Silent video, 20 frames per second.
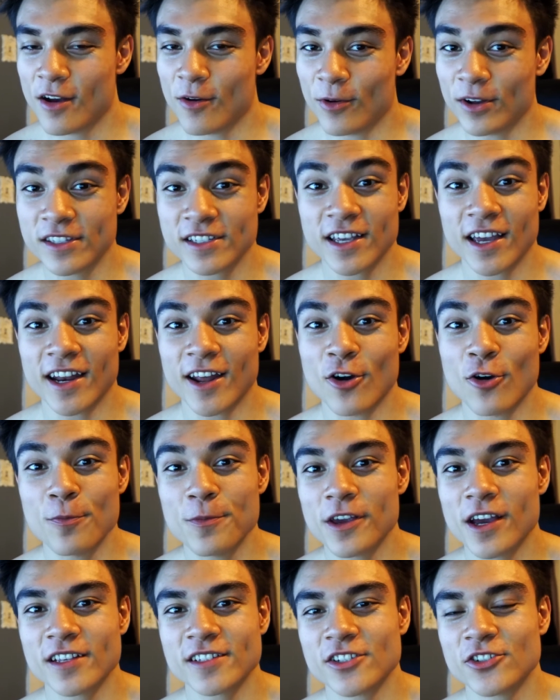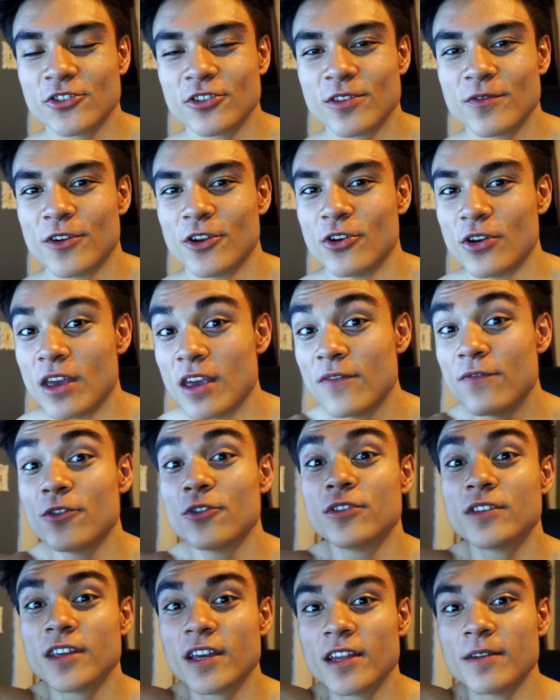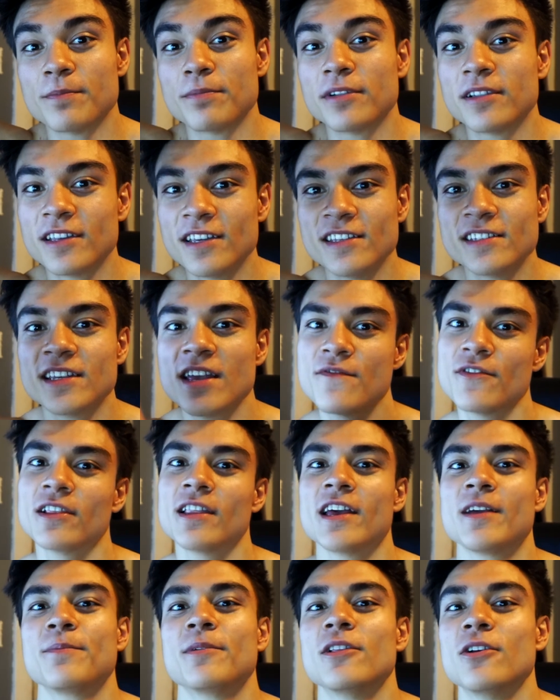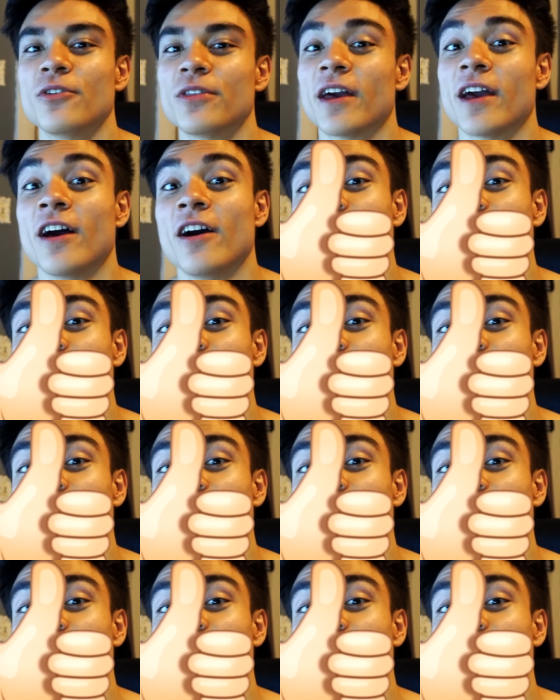once again, I hope you guys enjoyed the video. If you did, please leave a like below. That